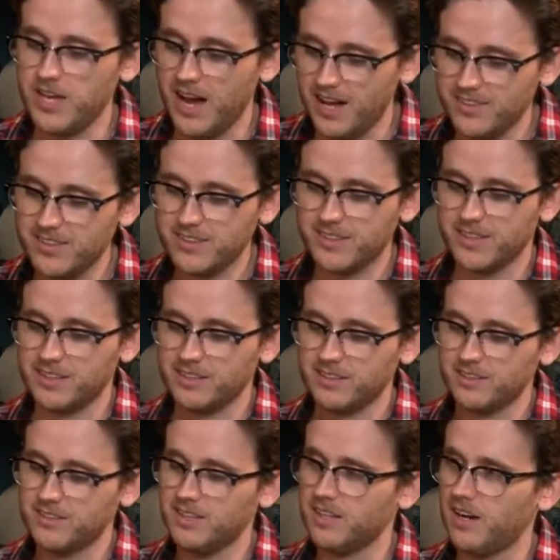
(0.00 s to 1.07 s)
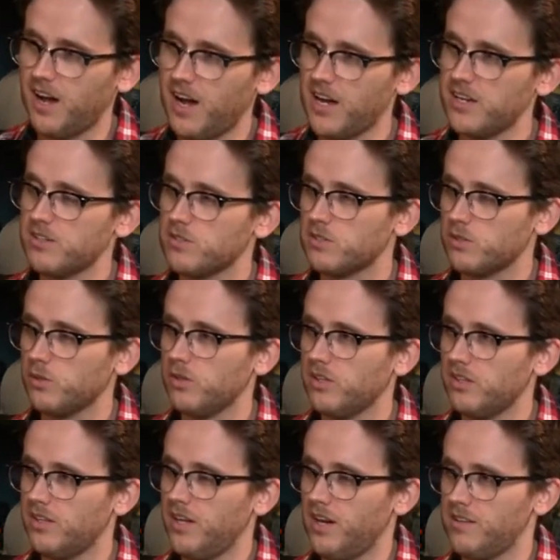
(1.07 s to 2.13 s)
The other thing that I
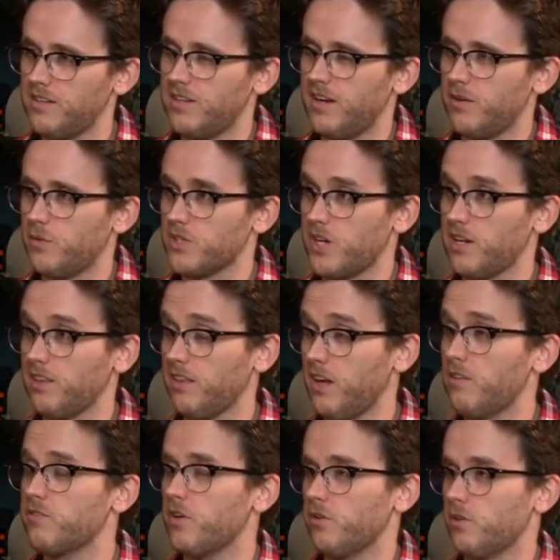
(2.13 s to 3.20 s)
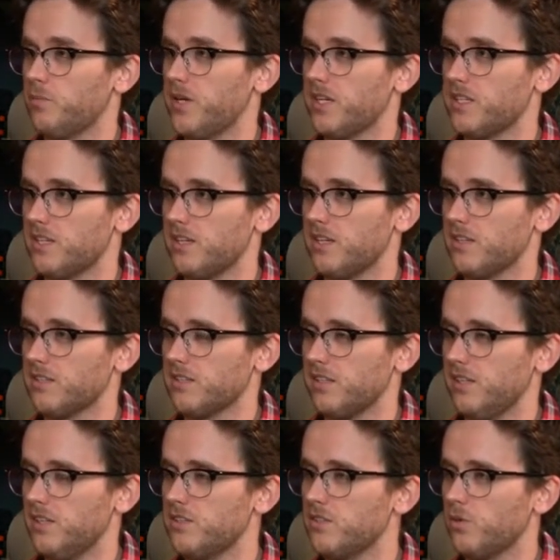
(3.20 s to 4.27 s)
saw the other day, which I loved on the PTS,
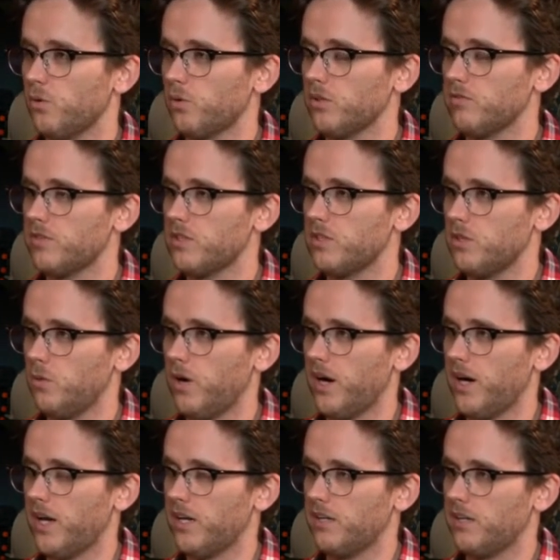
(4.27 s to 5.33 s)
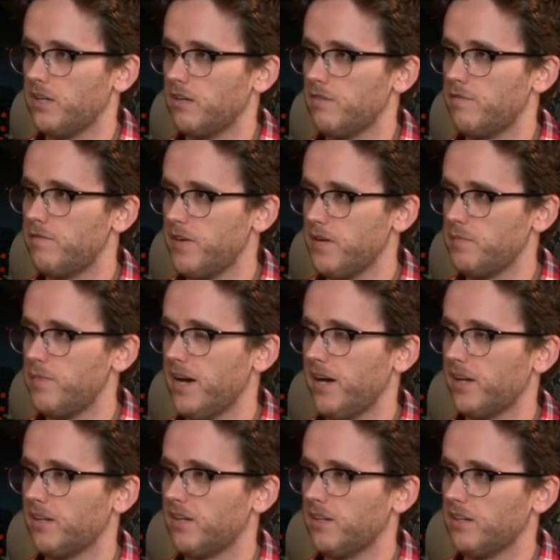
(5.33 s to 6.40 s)
is all of the UI
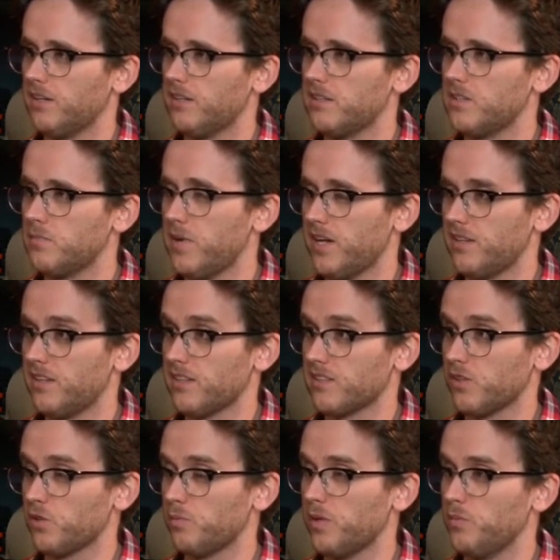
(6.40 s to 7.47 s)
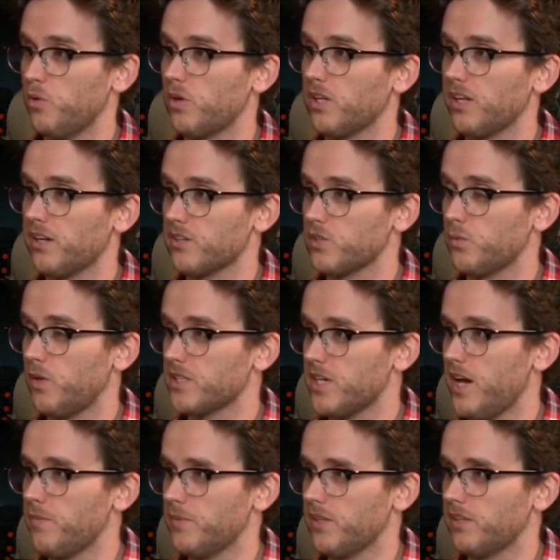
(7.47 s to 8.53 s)
feedback to make things a little bit more clear as to what's
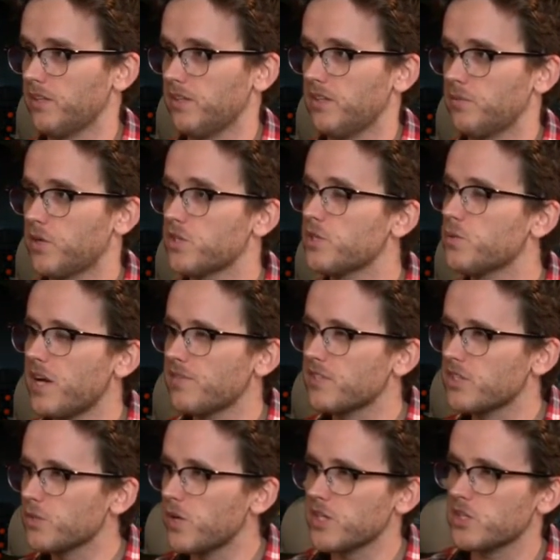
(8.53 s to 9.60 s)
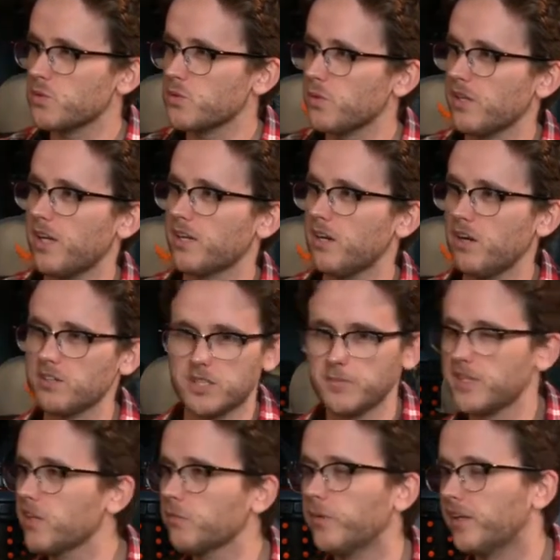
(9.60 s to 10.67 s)
happening. Because you would have situations where like, oh,
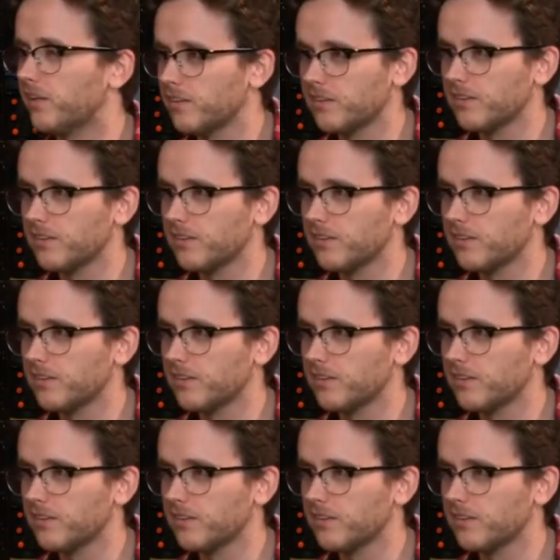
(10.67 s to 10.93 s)
something killed me.